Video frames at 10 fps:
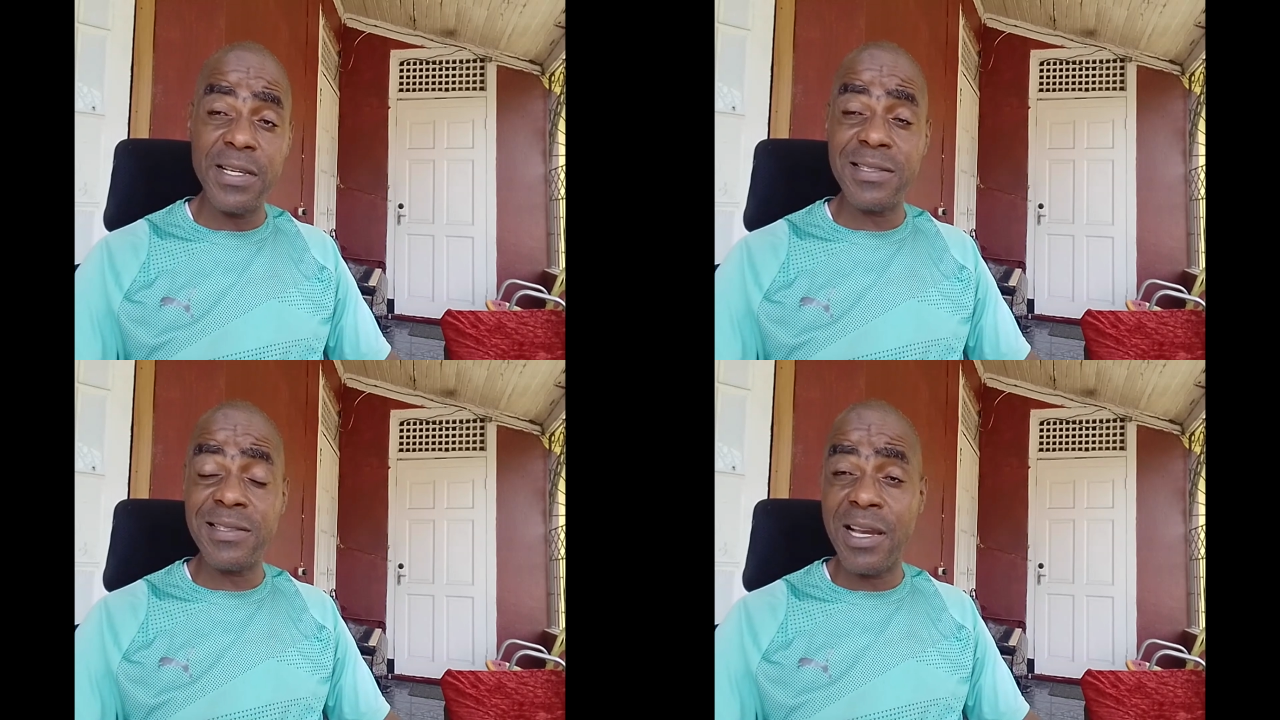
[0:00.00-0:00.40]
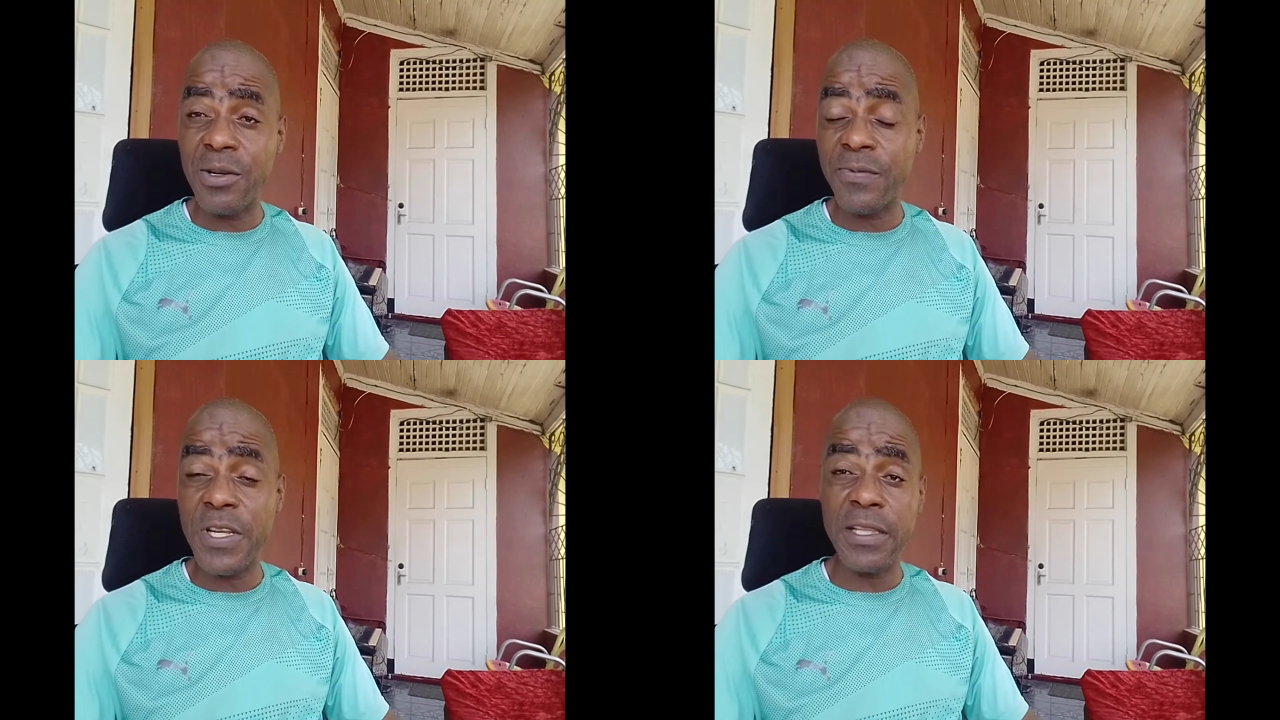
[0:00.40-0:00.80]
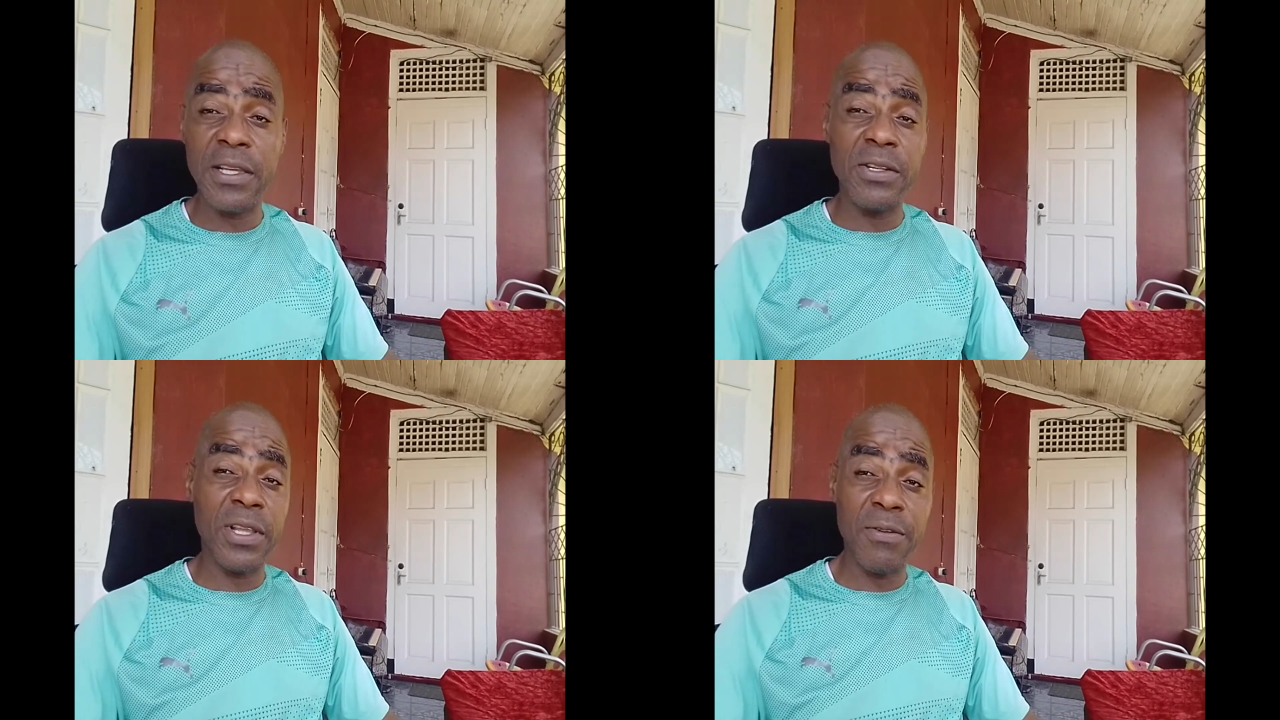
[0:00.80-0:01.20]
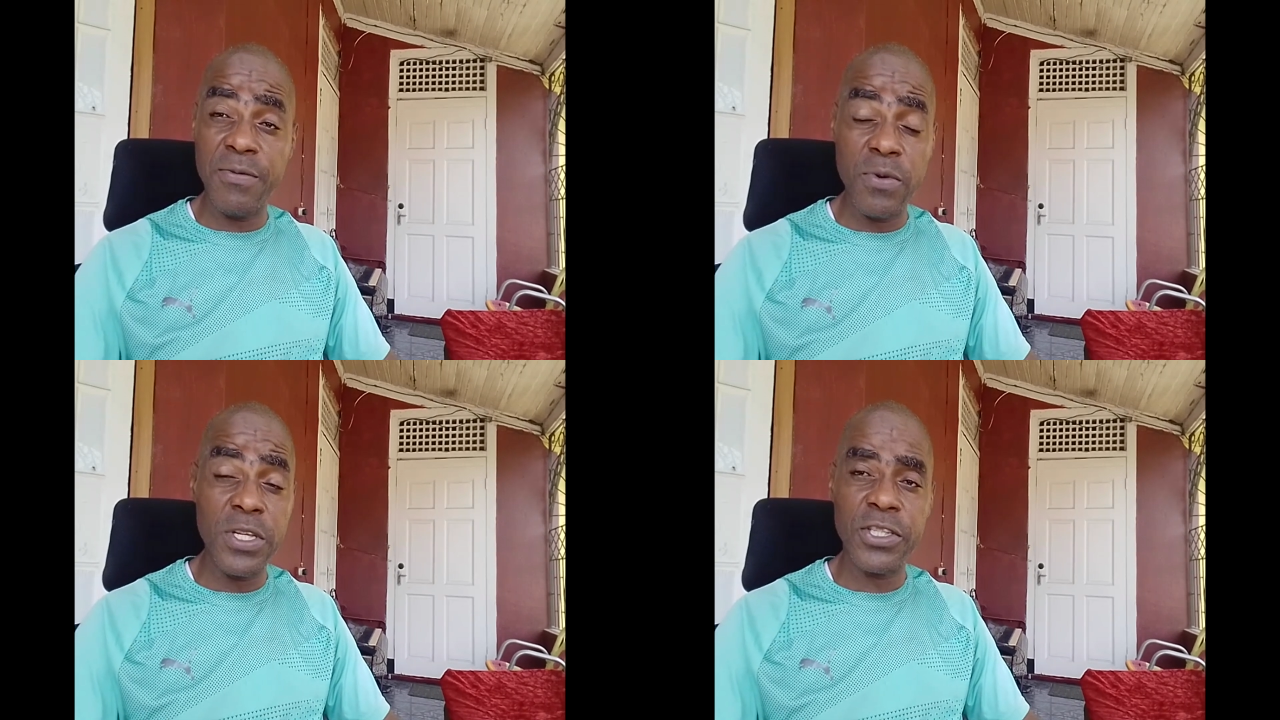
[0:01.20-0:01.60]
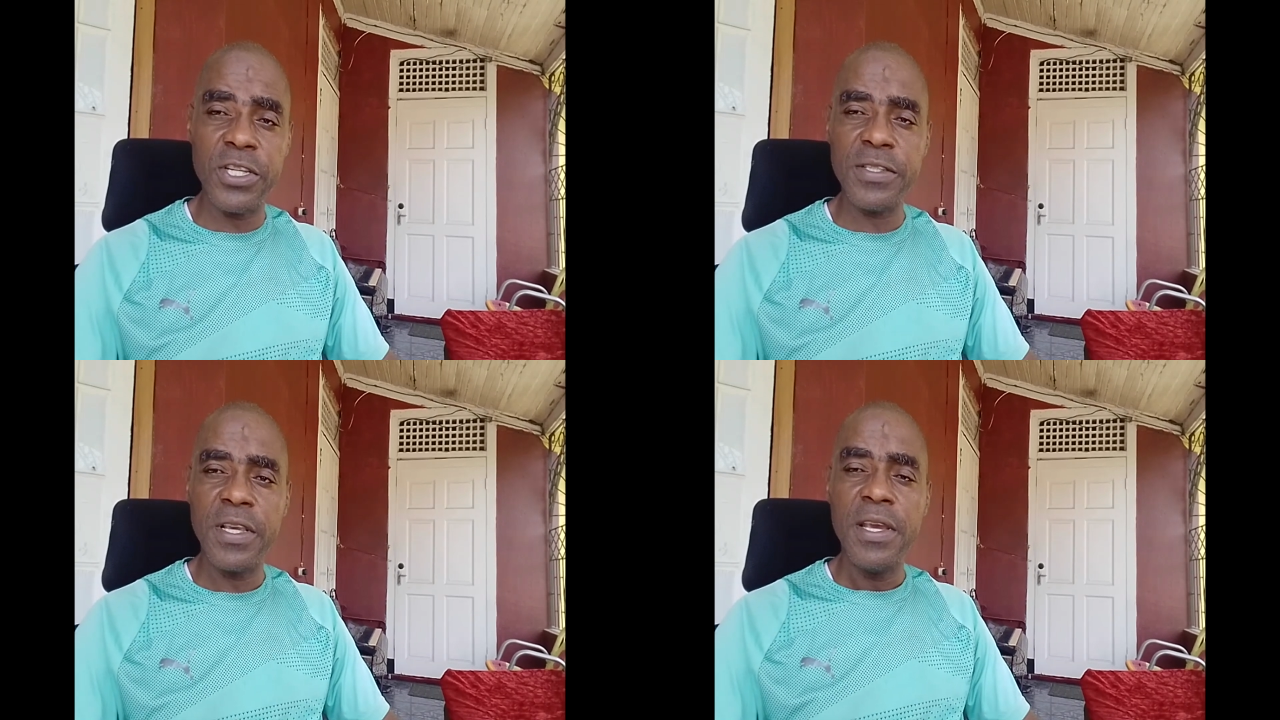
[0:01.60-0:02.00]
or you stand up for that, and you take
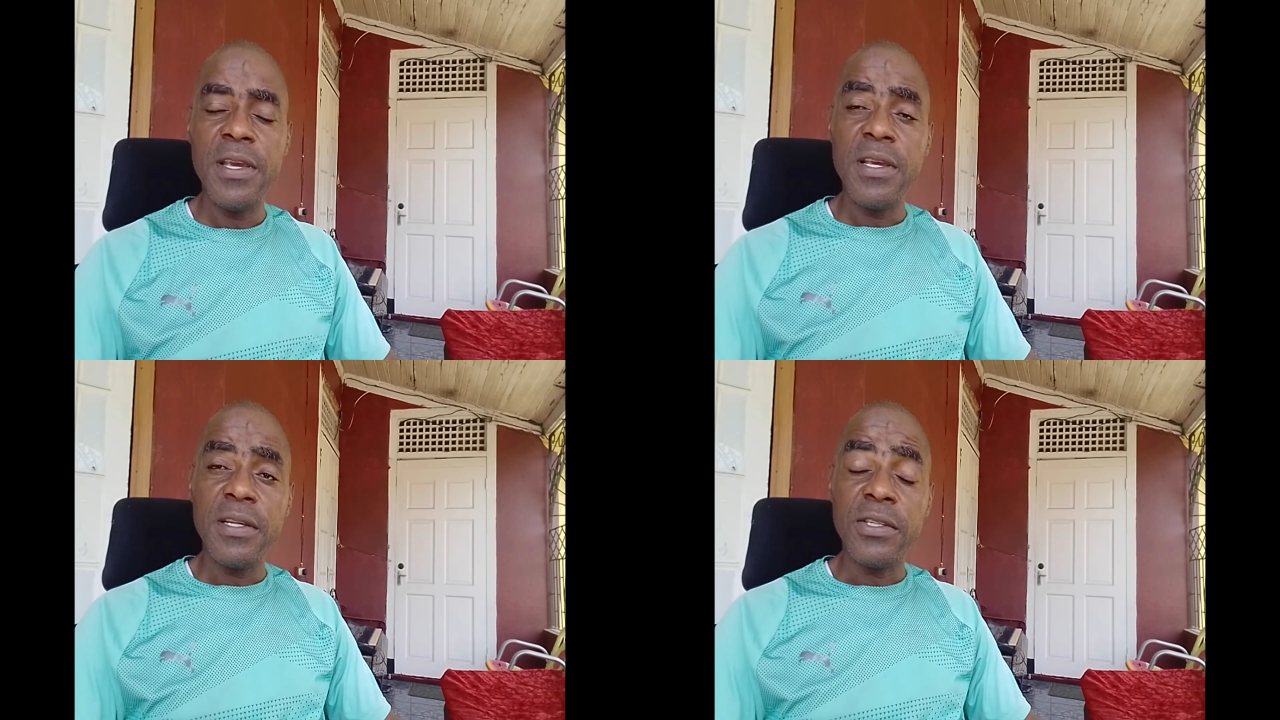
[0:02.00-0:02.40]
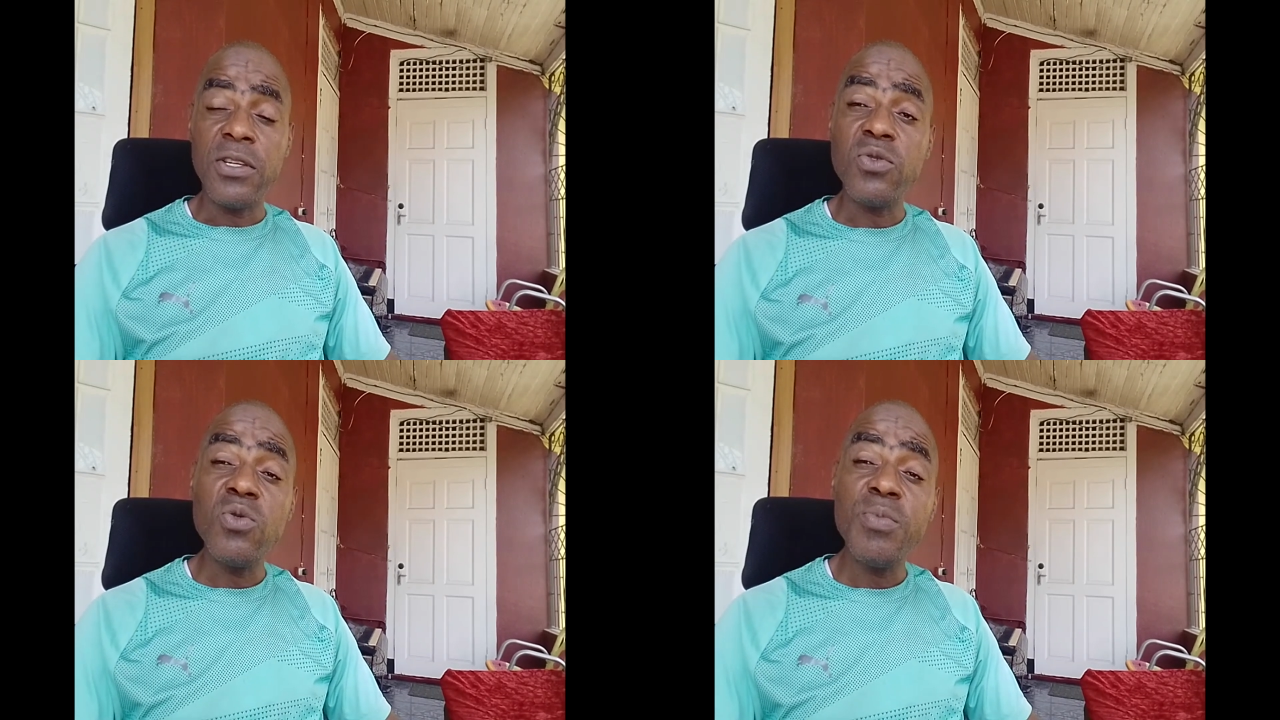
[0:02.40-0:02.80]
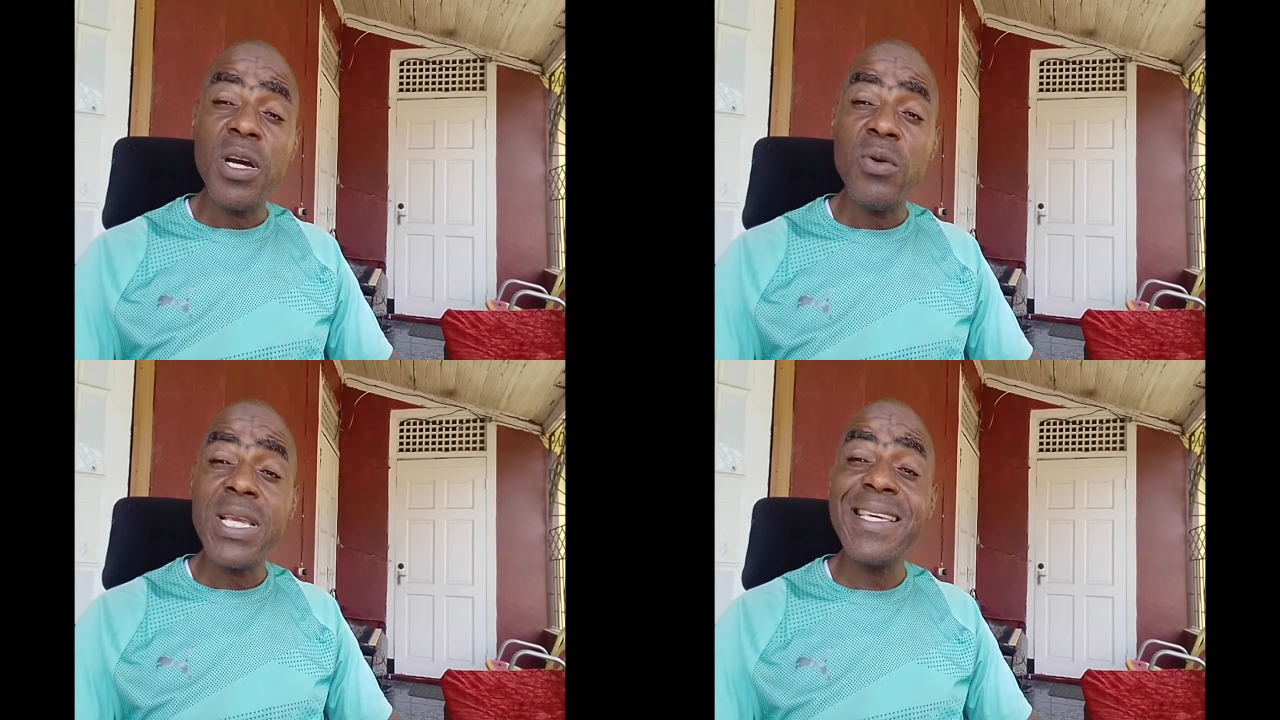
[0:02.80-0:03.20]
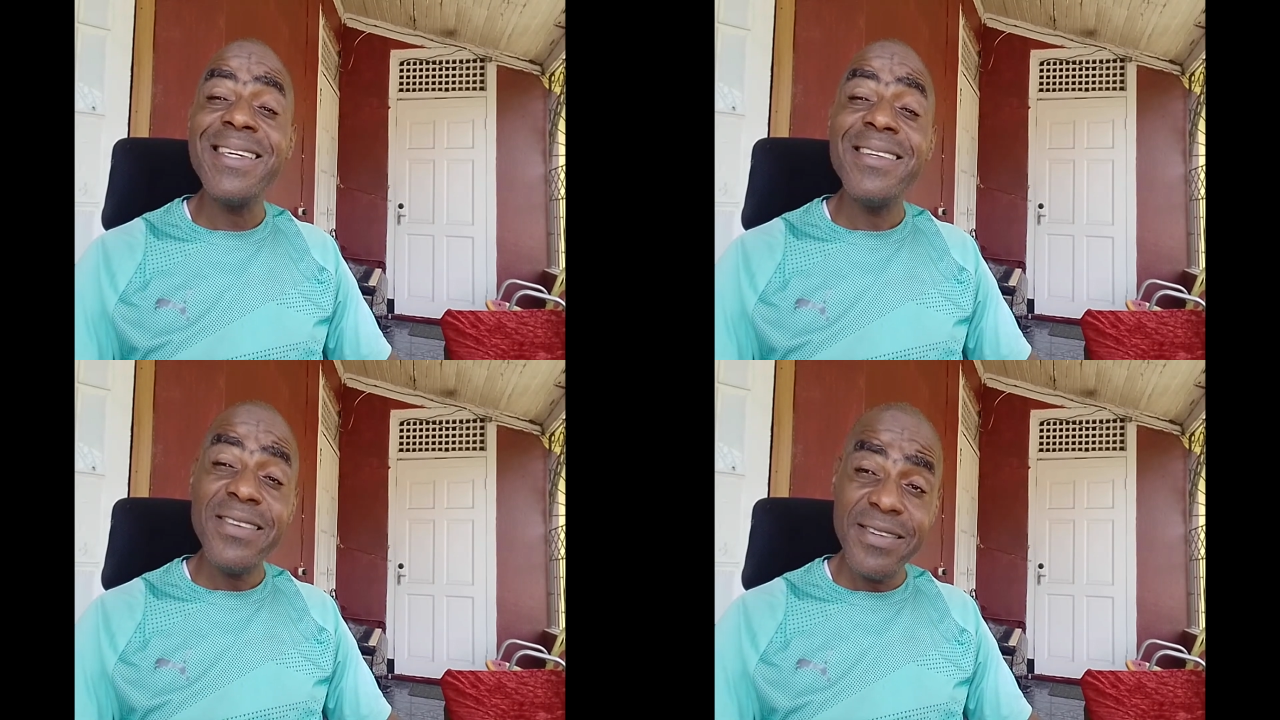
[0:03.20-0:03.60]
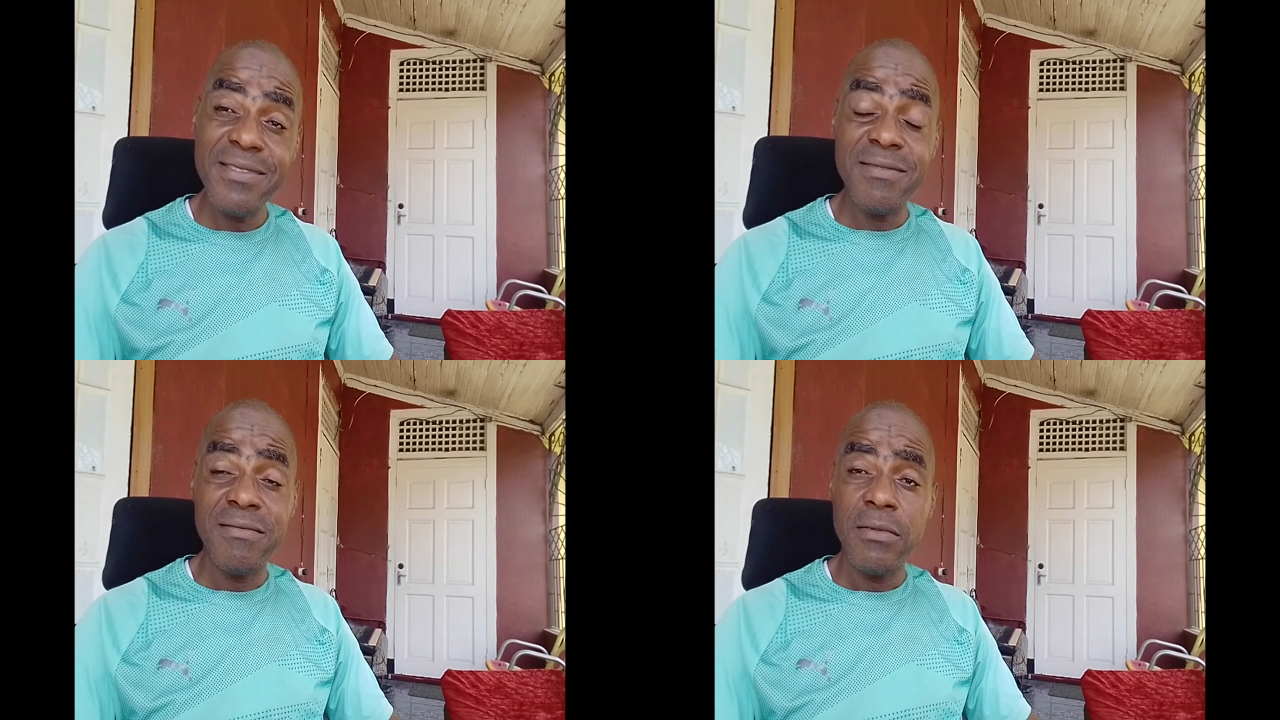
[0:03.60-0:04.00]
foolishness. The super will kill you, you
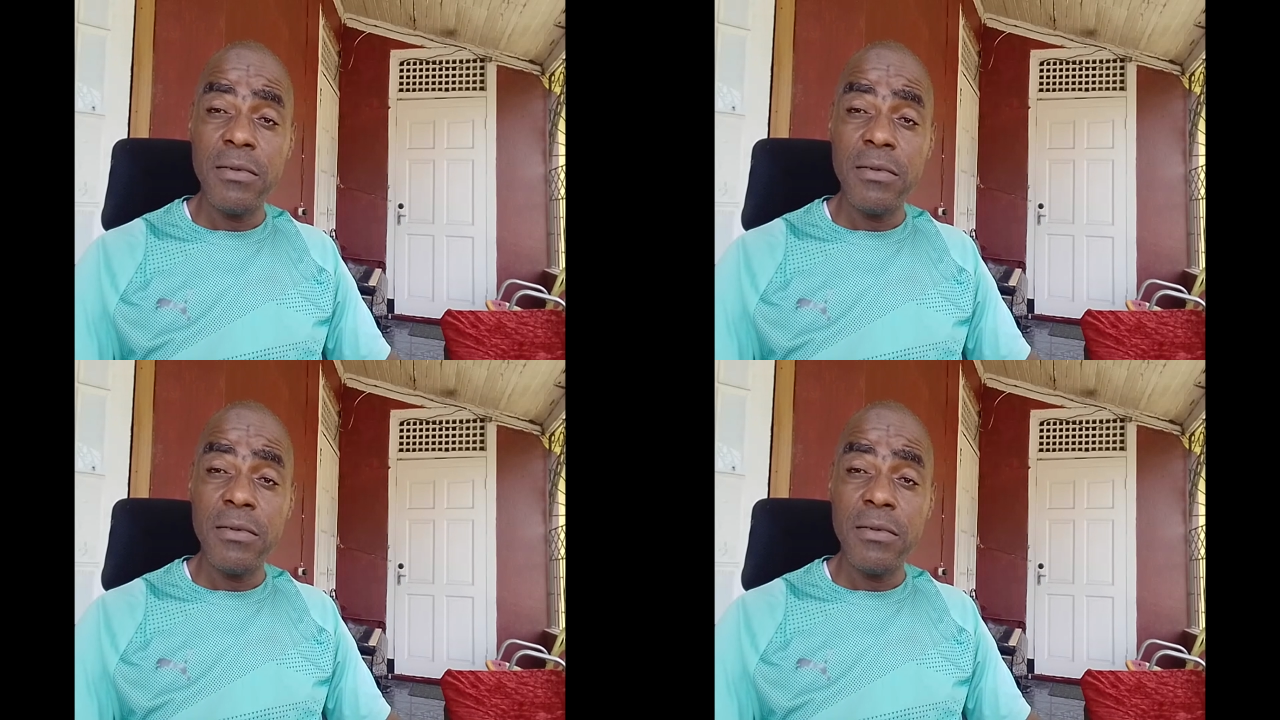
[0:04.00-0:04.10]
know.